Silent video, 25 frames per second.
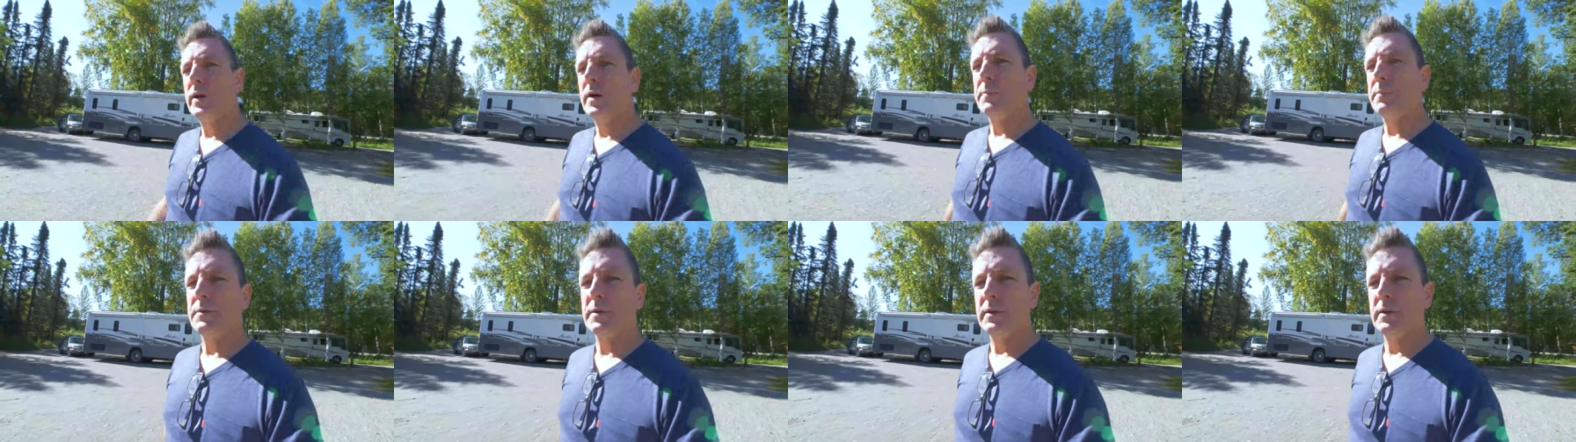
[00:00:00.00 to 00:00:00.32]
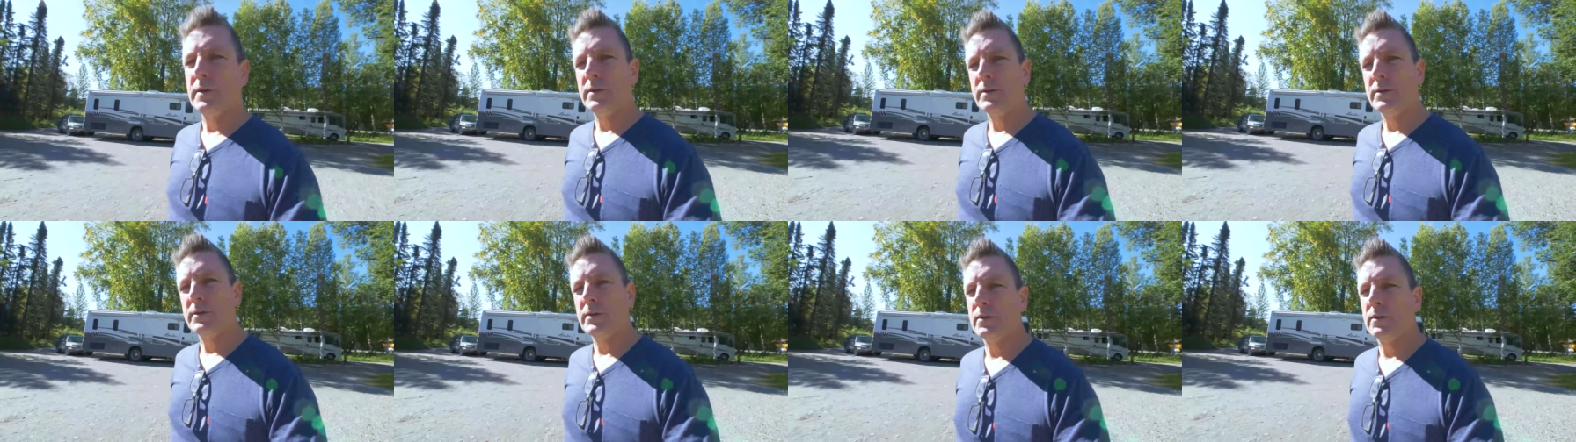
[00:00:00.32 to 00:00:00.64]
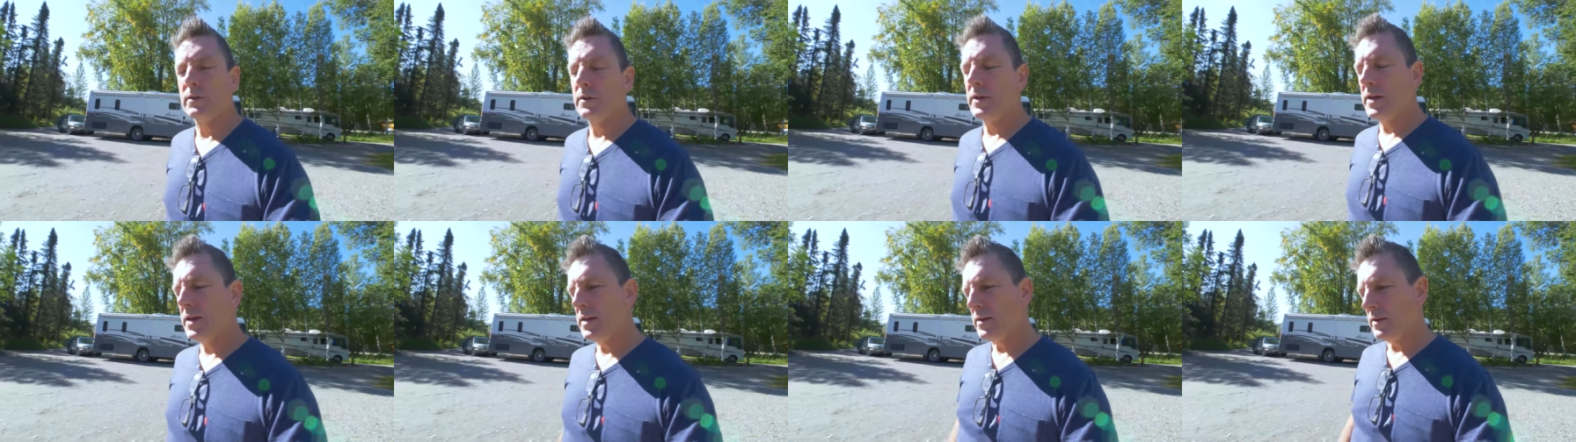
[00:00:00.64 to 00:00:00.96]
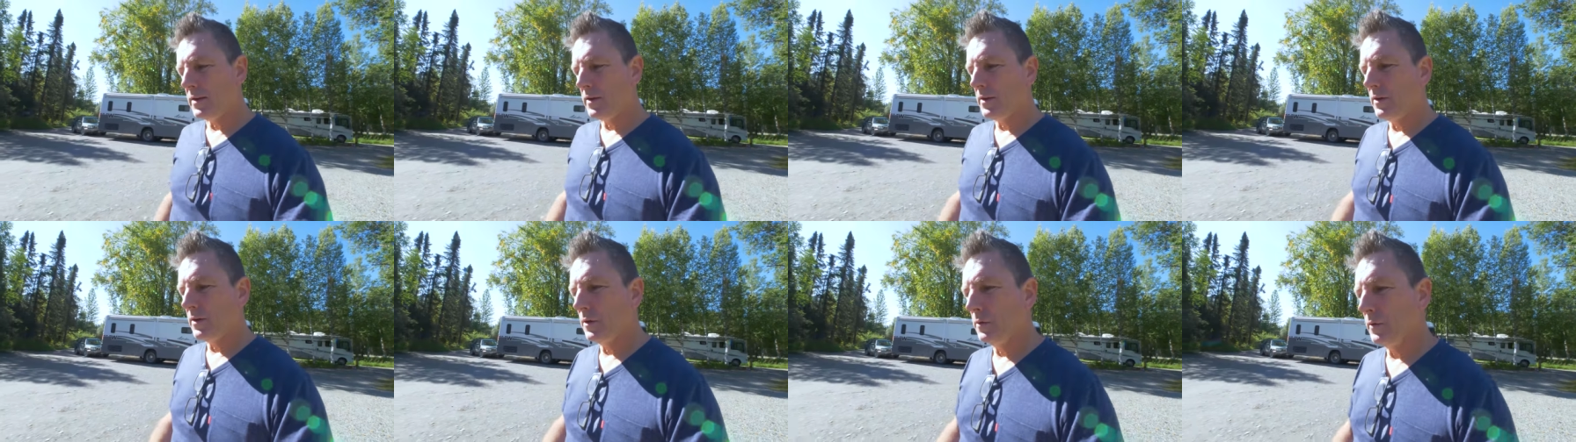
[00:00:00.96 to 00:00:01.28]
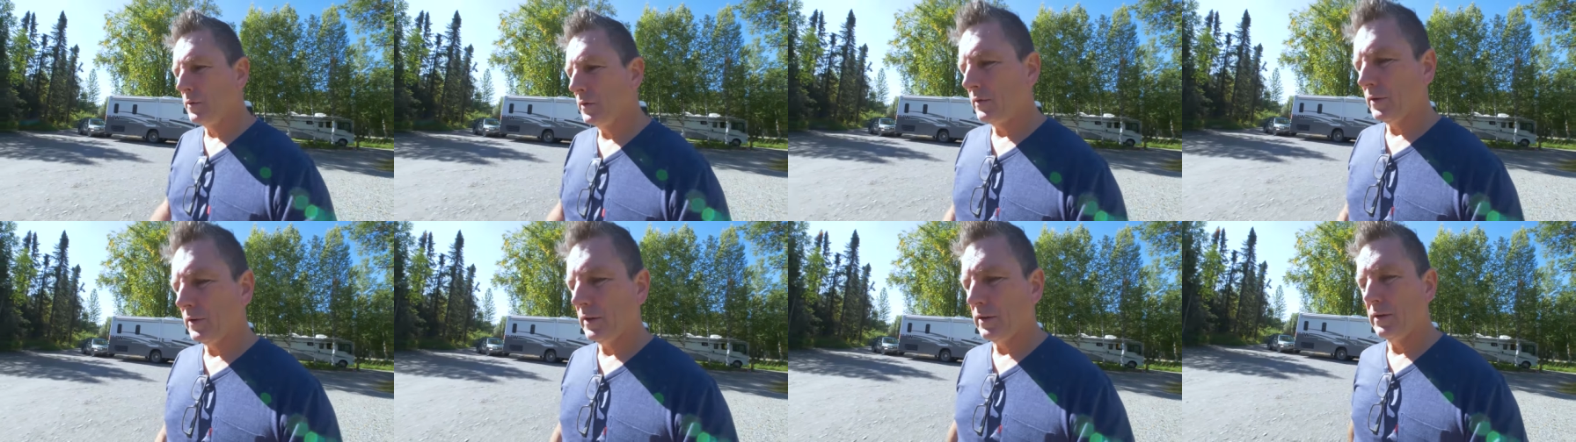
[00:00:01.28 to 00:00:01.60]
way up to Talkeetna here,
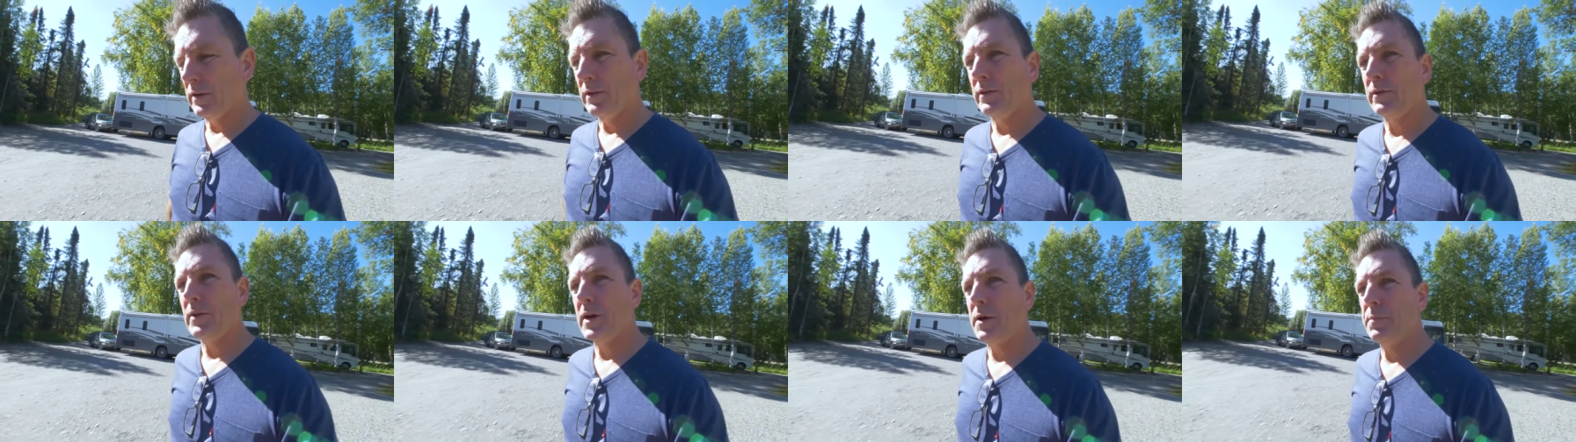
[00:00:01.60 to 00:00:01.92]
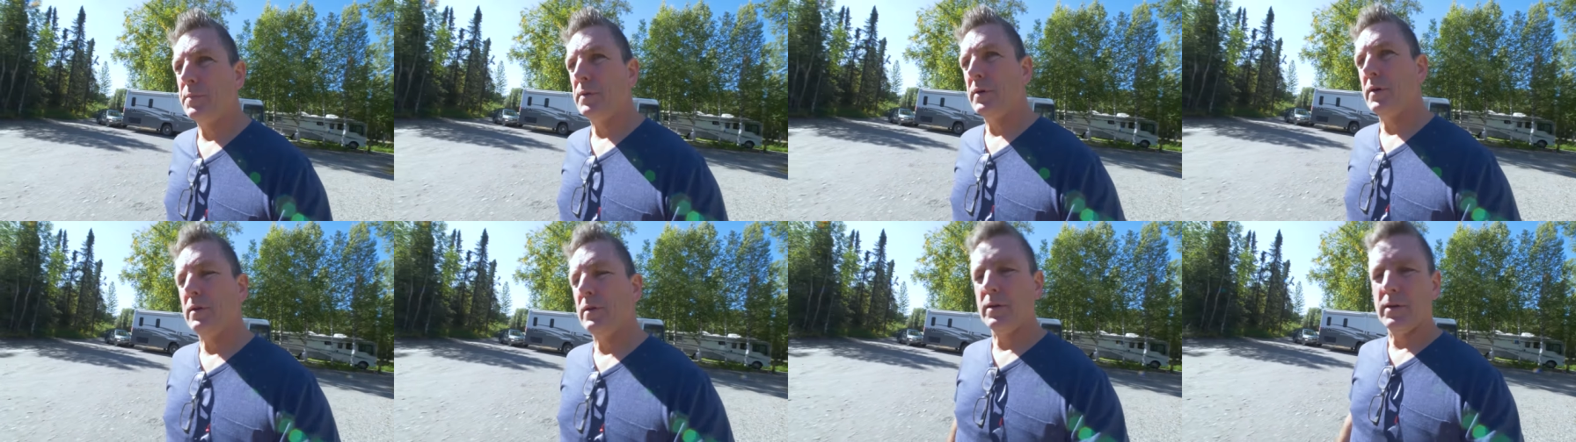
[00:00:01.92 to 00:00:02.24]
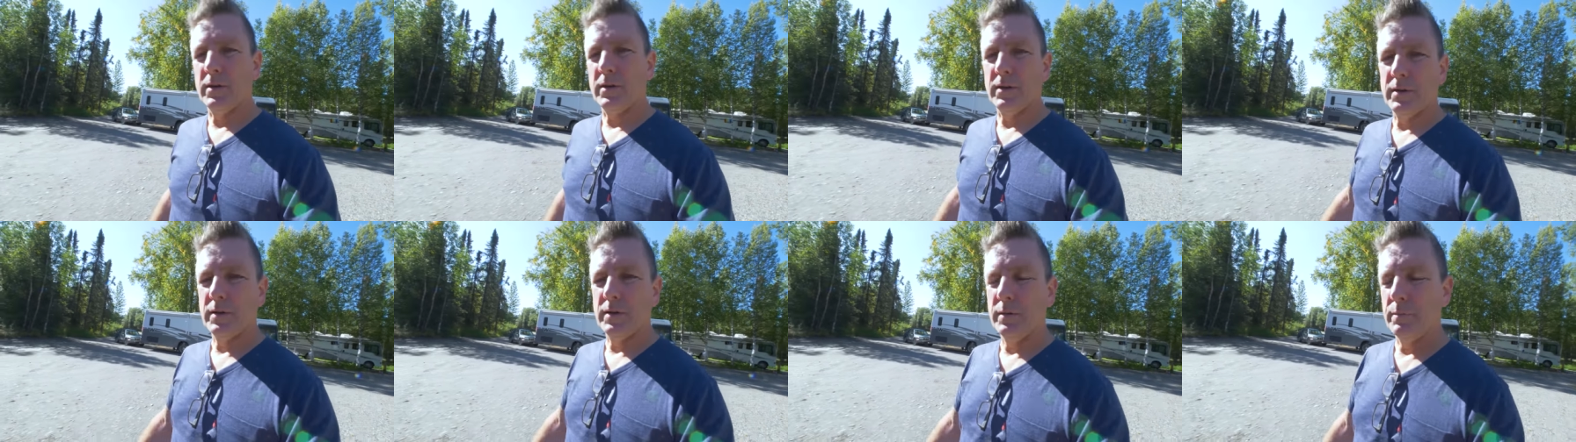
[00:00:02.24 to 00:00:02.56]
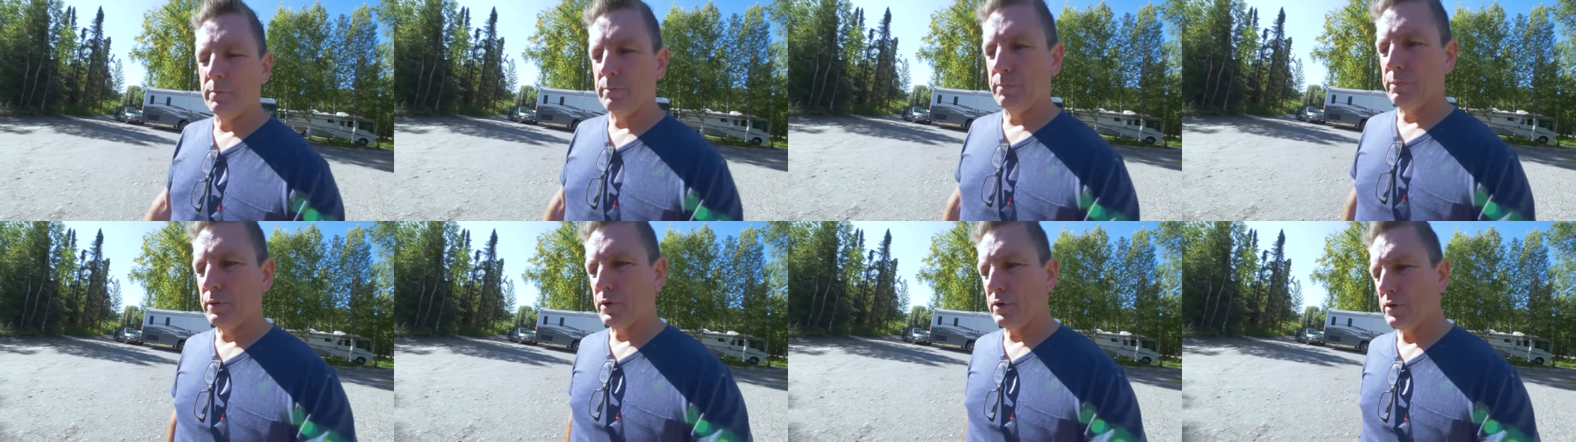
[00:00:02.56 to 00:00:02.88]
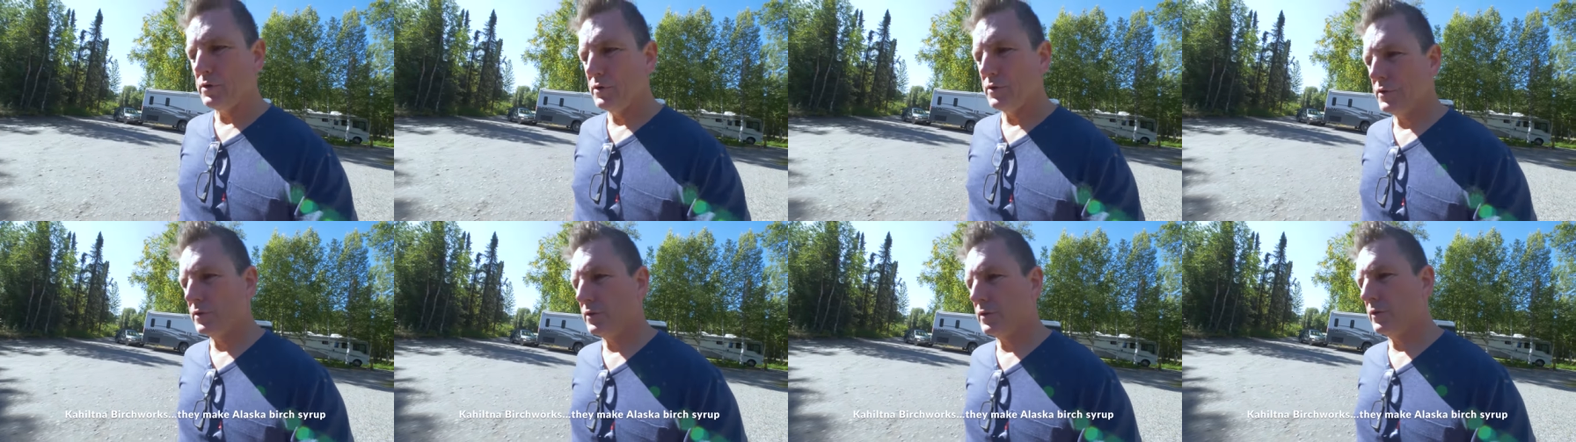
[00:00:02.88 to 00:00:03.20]
we decided to stop in at the
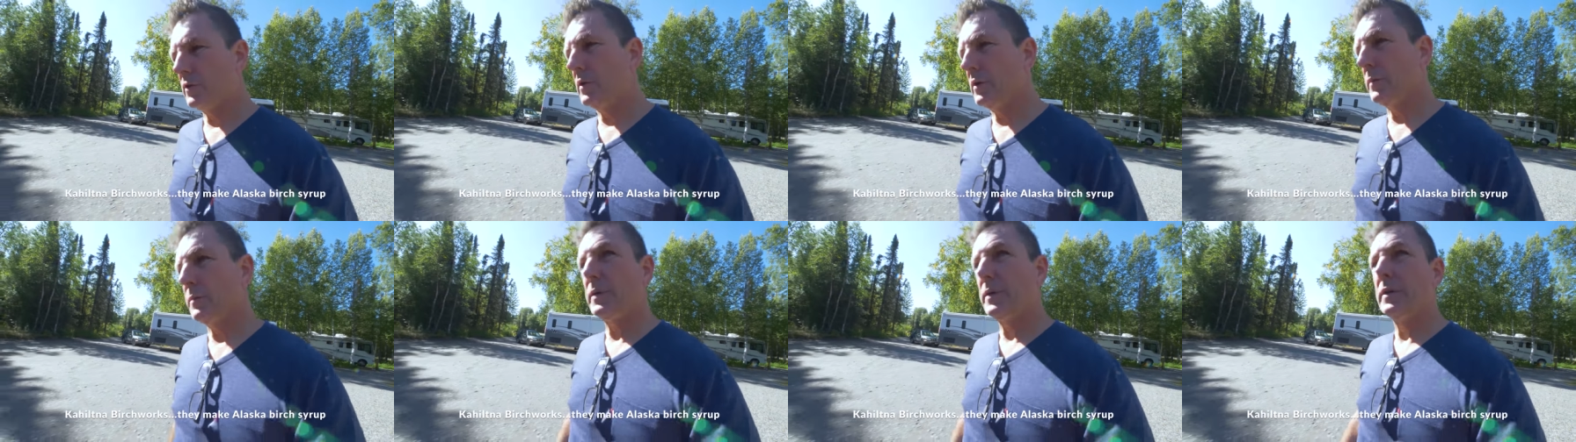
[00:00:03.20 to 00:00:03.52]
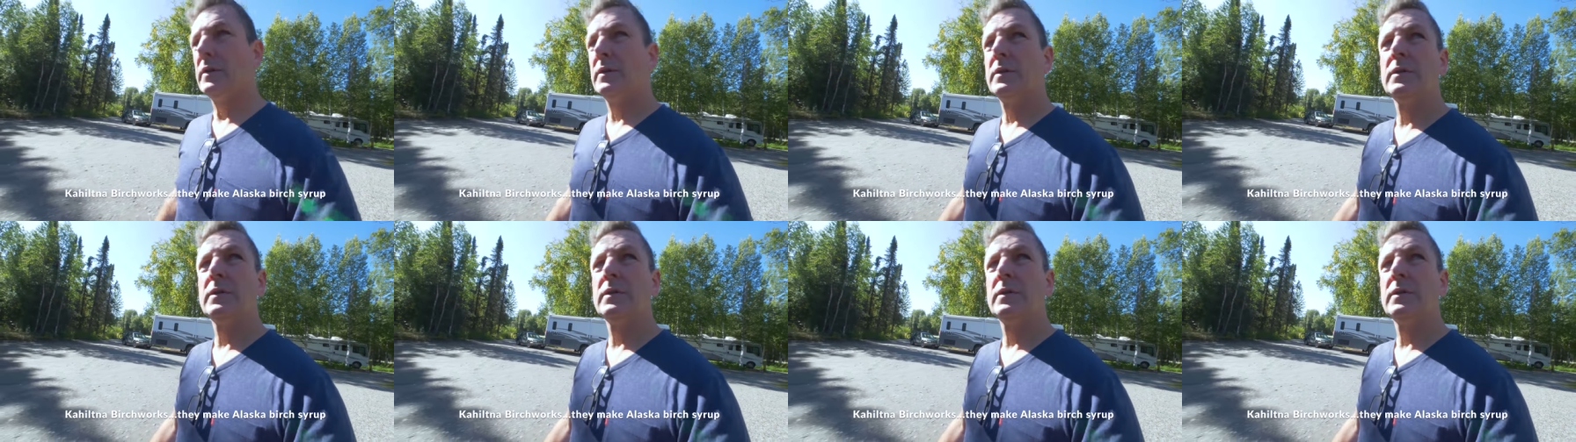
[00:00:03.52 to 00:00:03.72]
Birch Syrup